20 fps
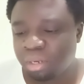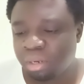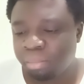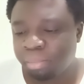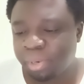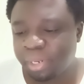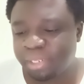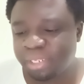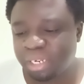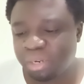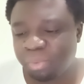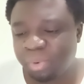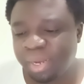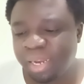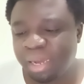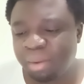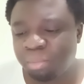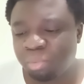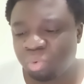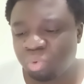President
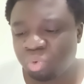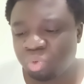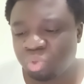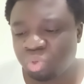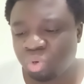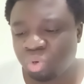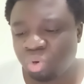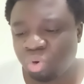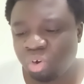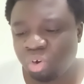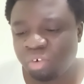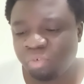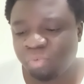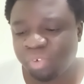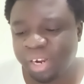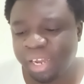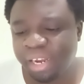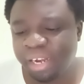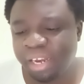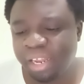William Ruto on
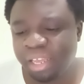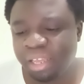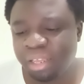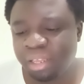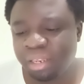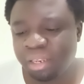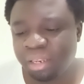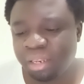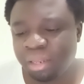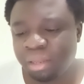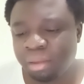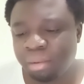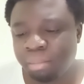Friday